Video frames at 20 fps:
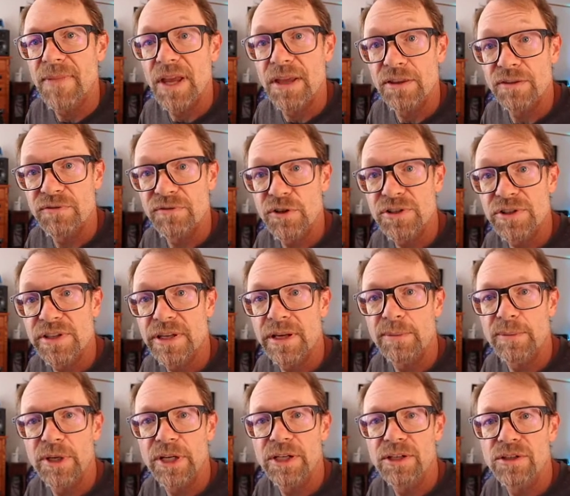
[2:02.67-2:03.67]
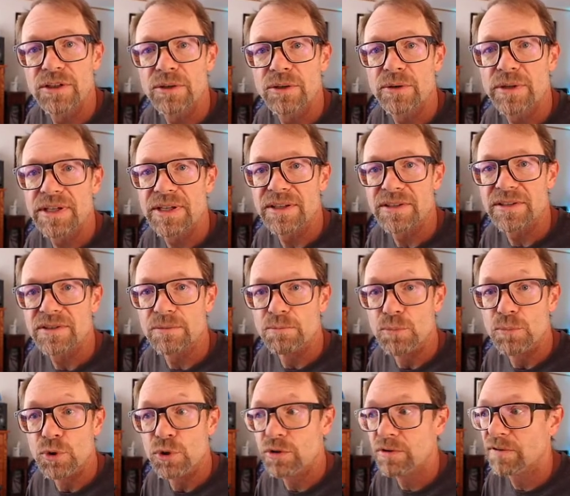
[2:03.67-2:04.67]
The first thing I'm going to do is
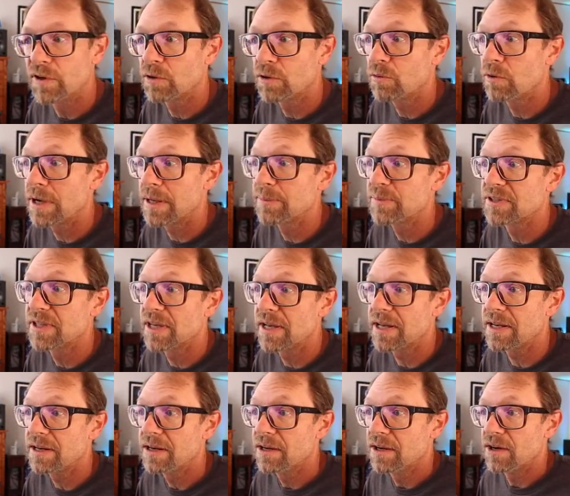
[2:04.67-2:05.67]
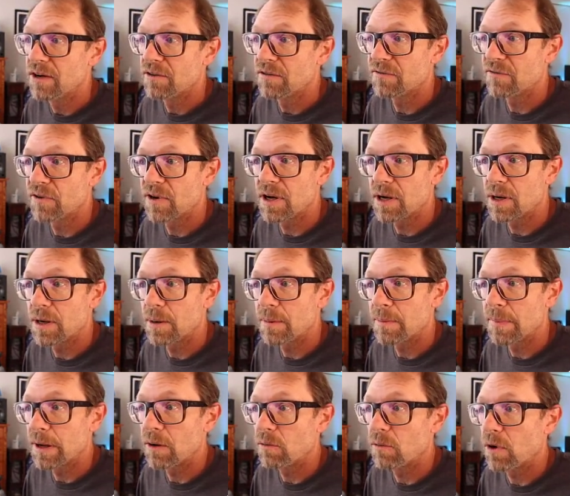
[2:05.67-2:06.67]
move her website
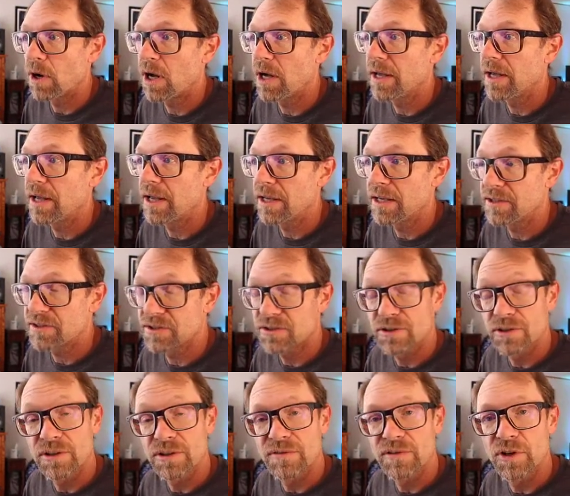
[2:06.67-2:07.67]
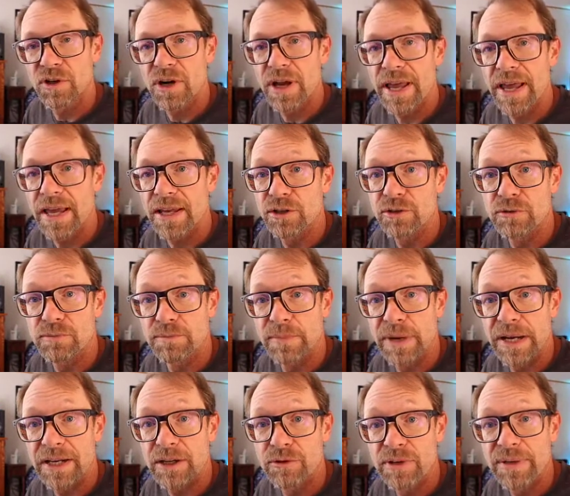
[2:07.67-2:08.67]
from a server at
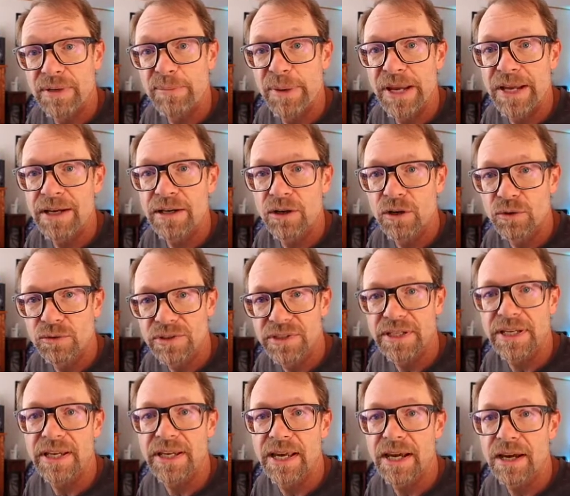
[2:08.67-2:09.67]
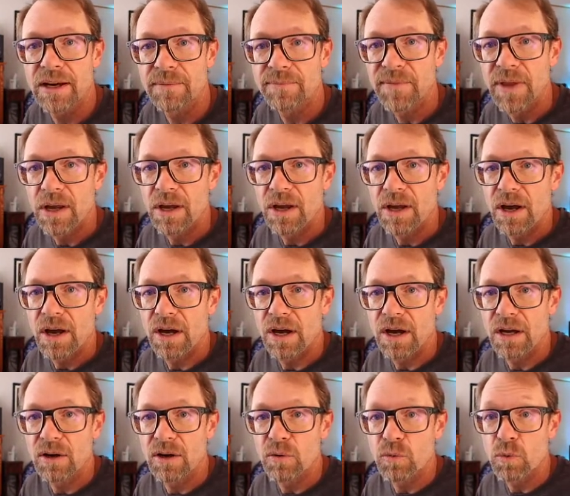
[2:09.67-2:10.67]
my GridPane hosting account
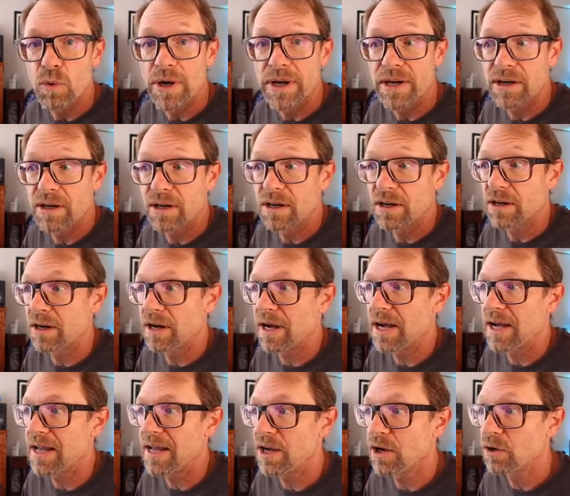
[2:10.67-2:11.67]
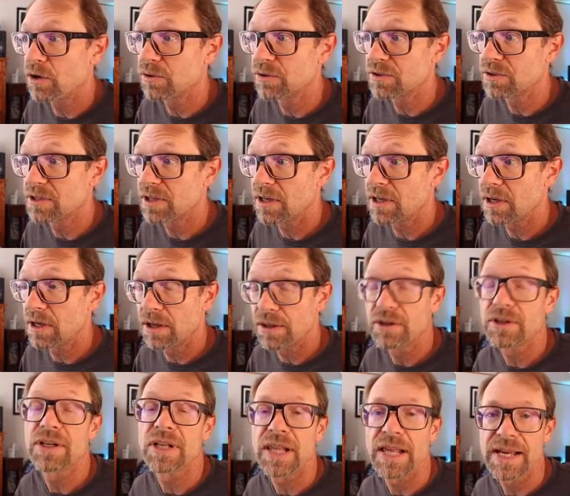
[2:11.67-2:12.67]
where I host
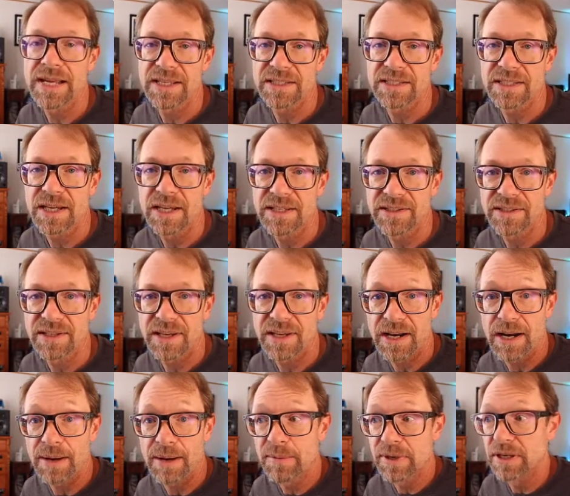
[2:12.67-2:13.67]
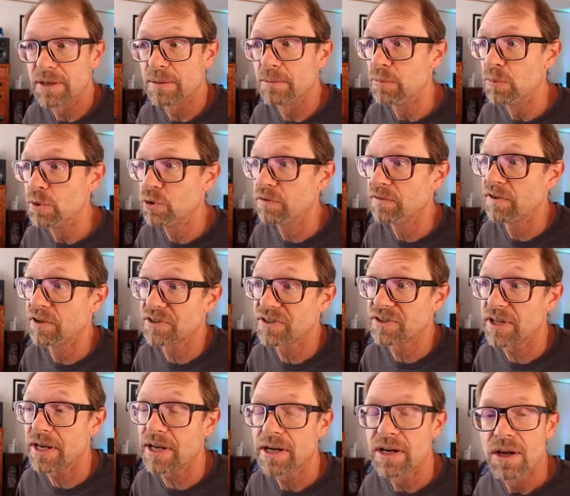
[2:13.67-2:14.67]
other client sites, and I'm going to move her
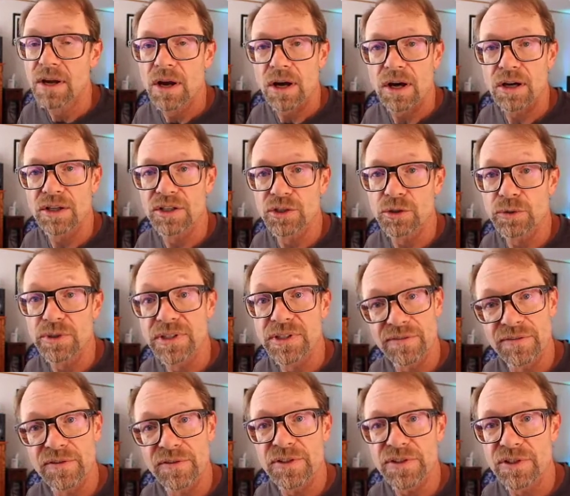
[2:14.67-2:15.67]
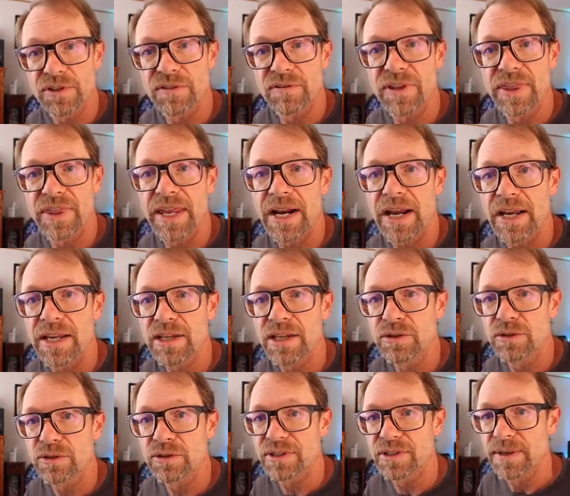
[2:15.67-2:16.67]
site onto a different server that I
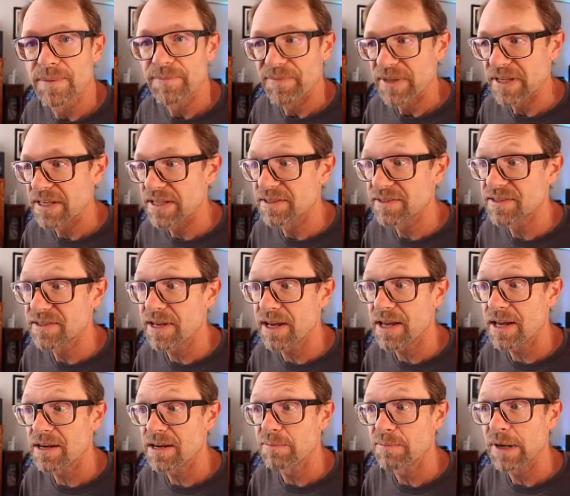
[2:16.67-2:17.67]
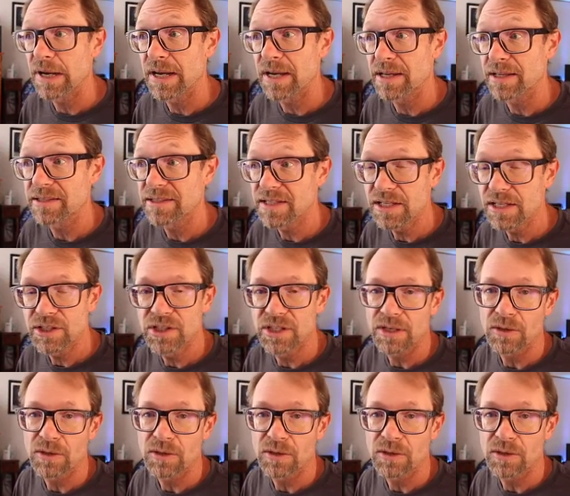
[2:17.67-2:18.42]
use inside my teaching